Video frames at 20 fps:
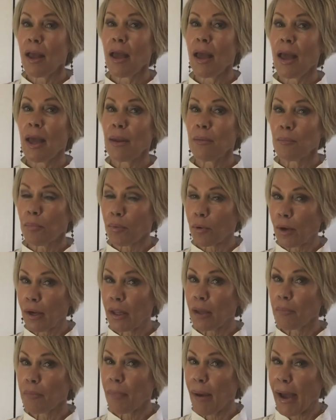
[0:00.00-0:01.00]
and bring
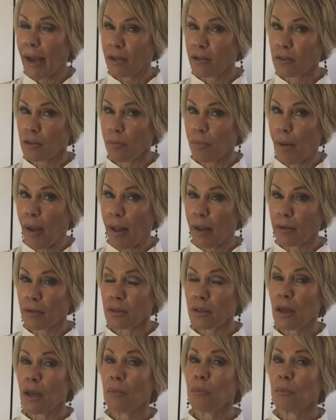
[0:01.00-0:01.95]
it back into balance.